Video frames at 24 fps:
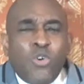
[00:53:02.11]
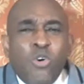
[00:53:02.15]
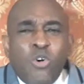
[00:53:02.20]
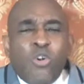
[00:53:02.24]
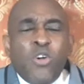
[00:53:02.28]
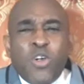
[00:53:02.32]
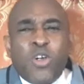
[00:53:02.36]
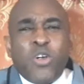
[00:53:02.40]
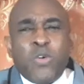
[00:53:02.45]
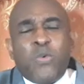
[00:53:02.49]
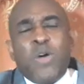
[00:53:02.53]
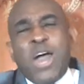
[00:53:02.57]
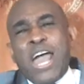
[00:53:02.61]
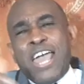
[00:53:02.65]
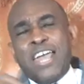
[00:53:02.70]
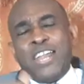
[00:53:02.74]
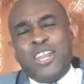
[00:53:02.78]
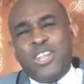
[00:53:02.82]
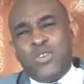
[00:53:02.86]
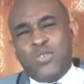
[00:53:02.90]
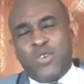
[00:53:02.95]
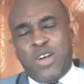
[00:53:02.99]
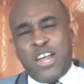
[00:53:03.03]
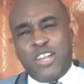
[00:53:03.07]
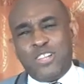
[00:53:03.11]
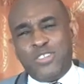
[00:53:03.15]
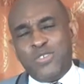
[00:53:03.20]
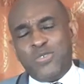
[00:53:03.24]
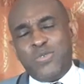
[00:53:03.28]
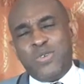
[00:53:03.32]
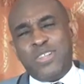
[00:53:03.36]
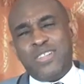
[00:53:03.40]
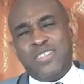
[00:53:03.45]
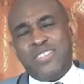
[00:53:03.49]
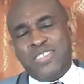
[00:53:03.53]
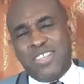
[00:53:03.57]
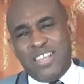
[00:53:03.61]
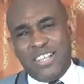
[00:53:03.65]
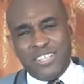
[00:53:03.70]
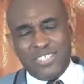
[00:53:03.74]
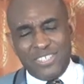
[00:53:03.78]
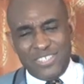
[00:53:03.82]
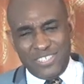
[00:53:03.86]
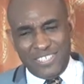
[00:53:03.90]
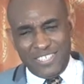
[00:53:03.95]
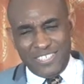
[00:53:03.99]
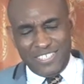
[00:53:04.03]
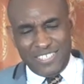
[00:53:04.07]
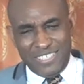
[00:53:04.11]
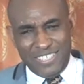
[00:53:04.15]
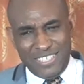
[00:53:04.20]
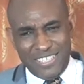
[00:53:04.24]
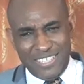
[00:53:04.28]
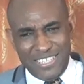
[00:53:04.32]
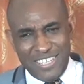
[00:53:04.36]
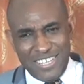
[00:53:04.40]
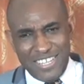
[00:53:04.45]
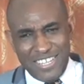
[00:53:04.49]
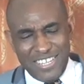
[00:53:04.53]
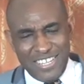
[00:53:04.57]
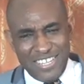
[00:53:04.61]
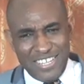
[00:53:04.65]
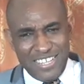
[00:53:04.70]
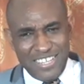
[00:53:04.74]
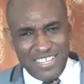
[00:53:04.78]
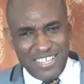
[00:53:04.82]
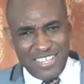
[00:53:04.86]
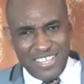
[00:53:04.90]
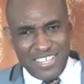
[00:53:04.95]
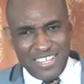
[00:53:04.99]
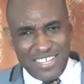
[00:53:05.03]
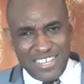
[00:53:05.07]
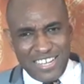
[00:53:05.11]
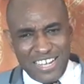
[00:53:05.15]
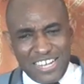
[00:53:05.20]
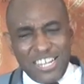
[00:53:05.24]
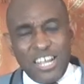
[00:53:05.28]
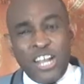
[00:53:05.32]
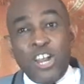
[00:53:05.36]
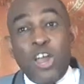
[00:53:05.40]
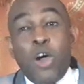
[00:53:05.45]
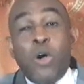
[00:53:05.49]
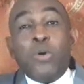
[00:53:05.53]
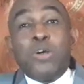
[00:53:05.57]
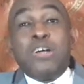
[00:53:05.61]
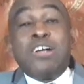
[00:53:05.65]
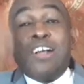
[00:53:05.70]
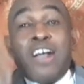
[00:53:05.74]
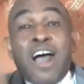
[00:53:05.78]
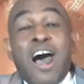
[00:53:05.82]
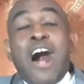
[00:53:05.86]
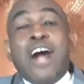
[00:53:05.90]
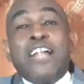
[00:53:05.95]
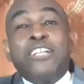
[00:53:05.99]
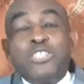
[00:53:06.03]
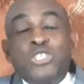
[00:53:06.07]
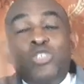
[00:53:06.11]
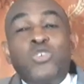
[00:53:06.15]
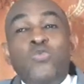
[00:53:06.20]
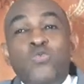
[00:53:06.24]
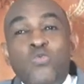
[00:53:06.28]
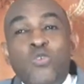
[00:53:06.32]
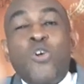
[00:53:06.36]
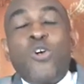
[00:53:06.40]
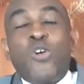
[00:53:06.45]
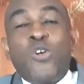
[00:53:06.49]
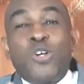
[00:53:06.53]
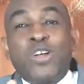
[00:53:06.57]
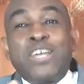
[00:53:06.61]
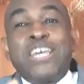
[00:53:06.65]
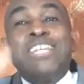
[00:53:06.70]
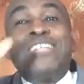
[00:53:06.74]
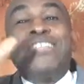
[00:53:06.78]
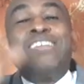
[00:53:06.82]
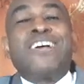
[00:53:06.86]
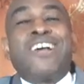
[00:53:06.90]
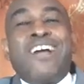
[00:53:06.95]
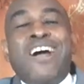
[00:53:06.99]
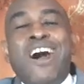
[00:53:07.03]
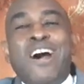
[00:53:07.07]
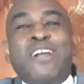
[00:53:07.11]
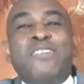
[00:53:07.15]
the door while you are doing this and allow God to work in the